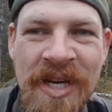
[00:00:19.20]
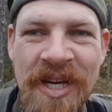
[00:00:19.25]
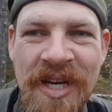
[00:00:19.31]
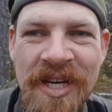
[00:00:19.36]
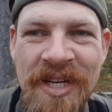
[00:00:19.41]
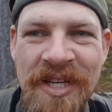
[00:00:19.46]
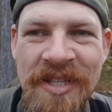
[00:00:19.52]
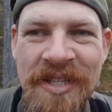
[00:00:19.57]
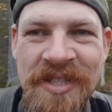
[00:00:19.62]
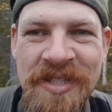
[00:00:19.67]

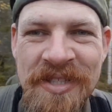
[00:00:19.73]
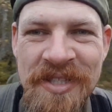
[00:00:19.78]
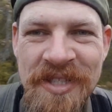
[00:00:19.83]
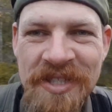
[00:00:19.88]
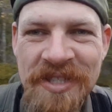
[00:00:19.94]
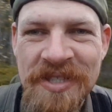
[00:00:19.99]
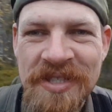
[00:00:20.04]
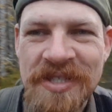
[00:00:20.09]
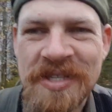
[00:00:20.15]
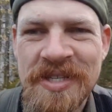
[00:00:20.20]
And
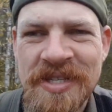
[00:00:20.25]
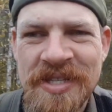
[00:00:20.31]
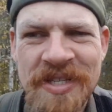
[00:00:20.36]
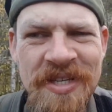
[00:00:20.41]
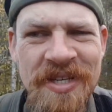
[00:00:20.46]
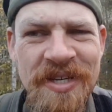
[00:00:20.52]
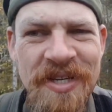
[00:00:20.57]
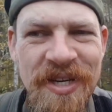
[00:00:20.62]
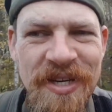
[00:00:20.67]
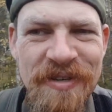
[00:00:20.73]
it's
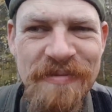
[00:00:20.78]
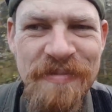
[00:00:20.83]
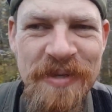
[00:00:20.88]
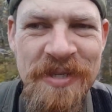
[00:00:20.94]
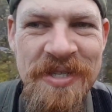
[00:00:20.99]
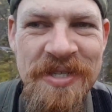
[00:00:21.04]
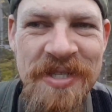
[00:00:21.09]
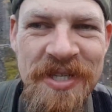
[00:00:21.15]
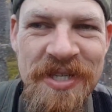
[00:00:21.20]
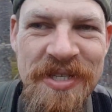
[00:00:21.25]
uh, half
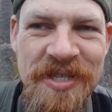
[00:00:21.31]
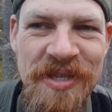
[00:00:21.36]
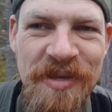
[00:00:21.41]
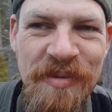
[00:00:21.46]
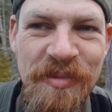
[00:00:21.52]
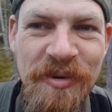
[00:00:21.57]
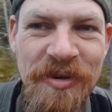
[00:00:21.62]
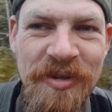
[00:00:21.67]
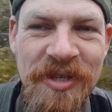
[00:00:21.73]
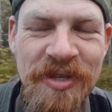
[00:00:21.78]
past six in the
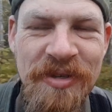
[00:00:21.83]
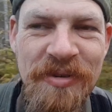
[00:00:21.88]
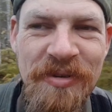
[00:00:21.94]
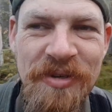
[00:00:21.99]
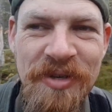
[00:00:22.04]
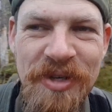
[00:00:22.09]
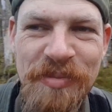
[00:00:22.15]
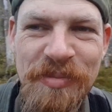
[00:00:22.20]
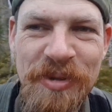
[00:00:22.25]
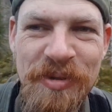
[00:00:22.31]
morning,
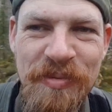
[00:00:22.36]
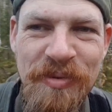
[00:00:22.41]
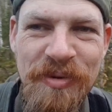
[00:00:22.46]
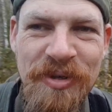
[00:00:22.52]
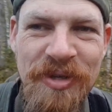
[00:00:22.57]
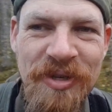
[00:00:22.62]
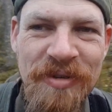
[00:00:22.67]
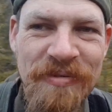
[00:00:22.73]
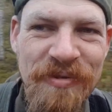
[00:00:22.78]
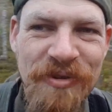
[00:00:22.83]
already been
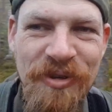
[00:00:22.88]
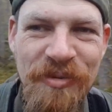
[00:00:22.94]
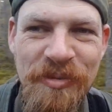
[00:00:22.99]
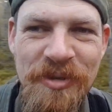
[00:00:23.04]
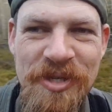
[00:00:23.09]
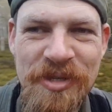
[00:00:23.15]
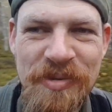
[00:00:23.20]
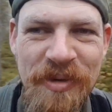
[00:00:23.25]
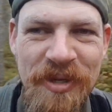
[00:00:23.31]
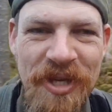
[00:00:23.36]
walking for
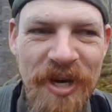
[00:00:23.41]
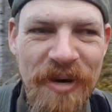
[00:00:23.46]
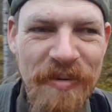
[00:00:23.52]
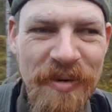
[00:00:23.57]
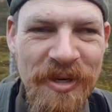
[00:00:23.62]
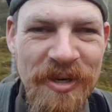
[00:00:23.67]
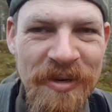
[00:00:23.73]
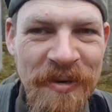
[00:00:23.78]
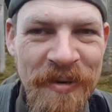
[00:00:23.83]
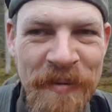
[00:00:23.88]
almost one
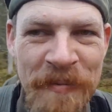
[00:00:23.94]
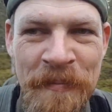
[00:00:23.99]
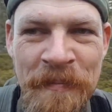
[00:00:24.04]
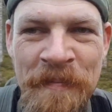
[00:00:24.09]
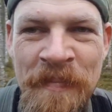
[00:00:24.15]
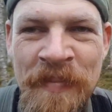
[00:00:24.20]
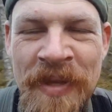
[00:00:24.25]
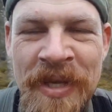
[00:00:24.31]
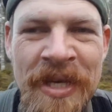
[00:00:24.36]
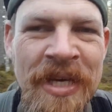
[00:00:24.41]
hour
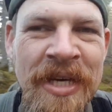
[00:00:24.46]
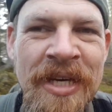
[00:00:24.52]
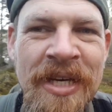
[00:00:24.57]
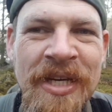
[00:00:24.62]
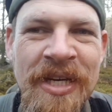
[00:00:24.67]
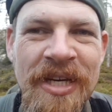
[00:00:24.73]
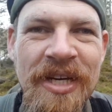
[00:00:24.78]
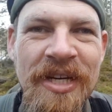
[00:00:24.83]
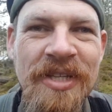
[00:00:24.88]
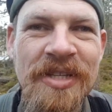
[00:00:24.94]

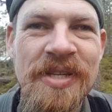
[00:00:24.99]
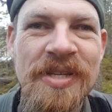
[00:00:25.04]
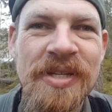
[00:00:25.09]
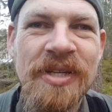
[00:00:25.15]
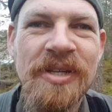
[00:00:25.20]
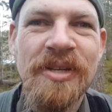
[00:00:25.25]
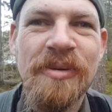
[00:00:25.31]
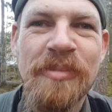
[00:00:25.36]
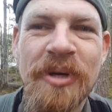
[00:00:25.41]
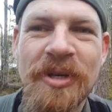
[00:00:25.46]
and
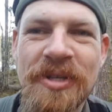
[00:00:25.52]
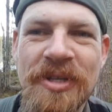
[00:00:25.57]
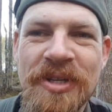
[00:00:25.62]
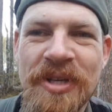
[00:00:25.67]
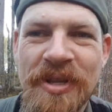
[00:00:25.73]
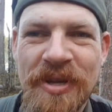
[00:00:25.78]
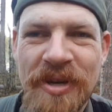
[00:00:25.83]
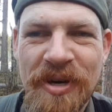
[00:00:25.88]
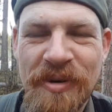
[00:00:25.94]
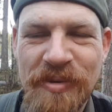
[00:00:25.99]
still about
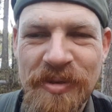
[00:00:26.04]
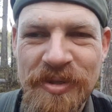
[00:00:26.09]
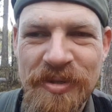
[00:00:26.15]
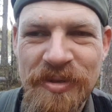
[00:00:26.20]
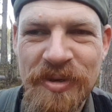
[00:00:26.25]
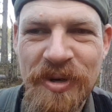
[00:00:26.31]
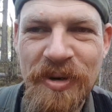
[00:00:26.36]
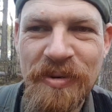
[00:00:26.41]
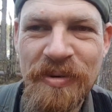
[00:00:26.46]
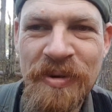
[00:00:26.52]
another hour to
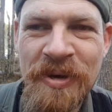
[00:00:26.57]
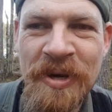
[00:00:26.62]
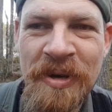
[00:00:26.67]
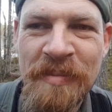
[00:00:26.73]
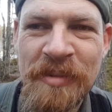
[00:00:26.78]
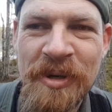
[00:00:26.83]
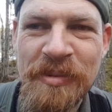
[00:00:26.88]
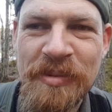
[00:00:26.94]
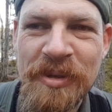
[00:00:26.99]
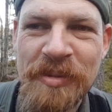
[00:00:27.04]
go,
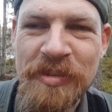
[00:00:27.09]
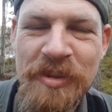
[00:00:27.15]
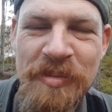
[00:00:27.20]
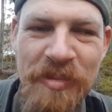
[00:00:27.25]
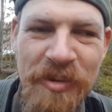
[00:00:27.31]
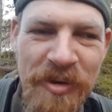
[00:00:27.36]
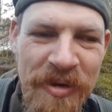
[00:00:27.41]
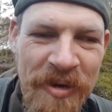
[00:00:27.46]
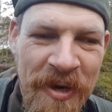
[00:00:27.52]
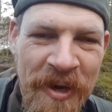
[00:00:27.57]
maybe a bit
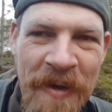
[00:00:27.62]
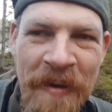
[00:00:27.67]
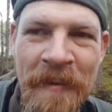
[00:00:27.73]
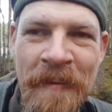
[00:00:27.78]
more.